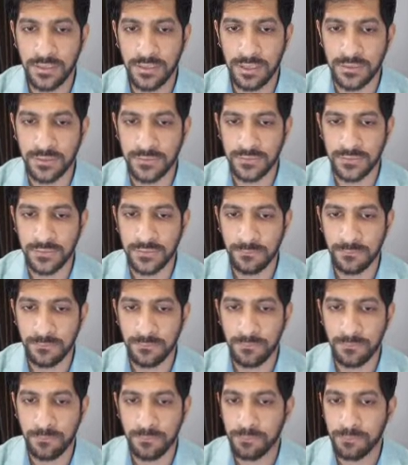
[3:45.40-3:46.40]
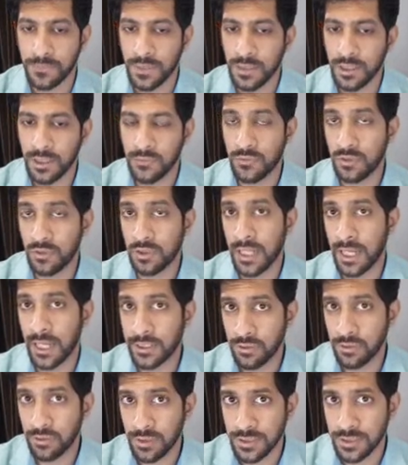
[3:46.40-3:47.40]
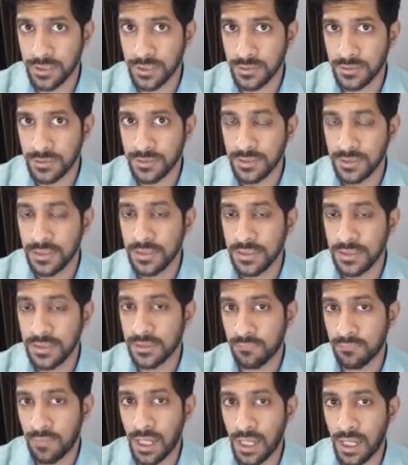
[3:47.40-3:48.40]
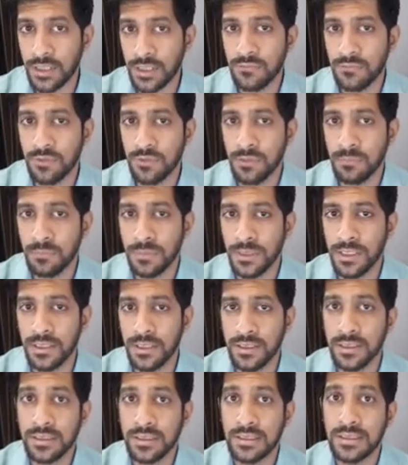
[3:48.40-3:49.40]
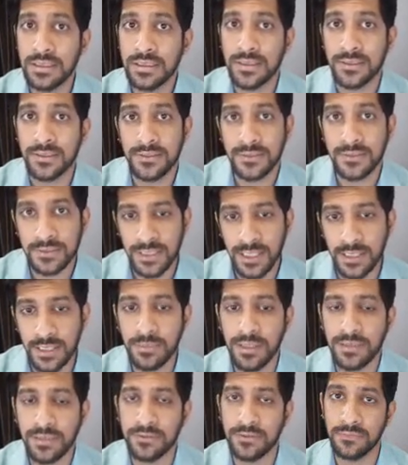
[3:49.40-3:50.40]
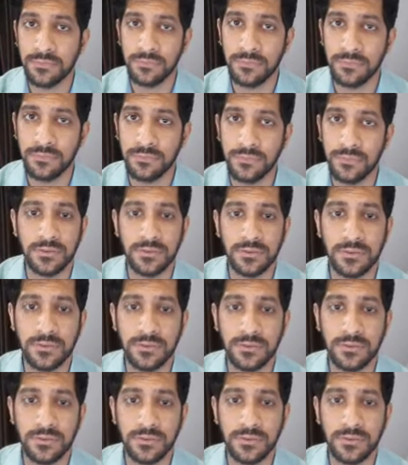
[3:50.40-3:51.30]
S. Now if you calculate it, the value will be the same as the first one, that is the